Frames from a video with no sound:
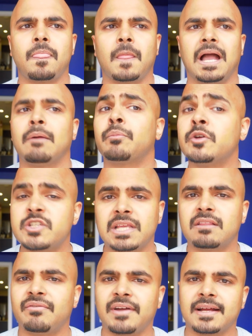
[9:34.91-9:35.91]
appreciate
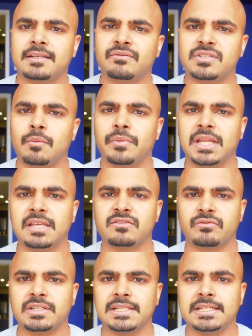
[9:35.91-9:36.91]
the fact if somebody is
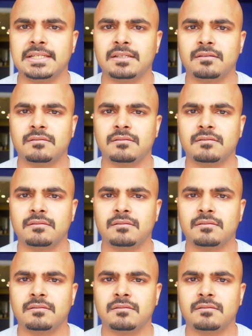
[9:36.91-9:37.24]
really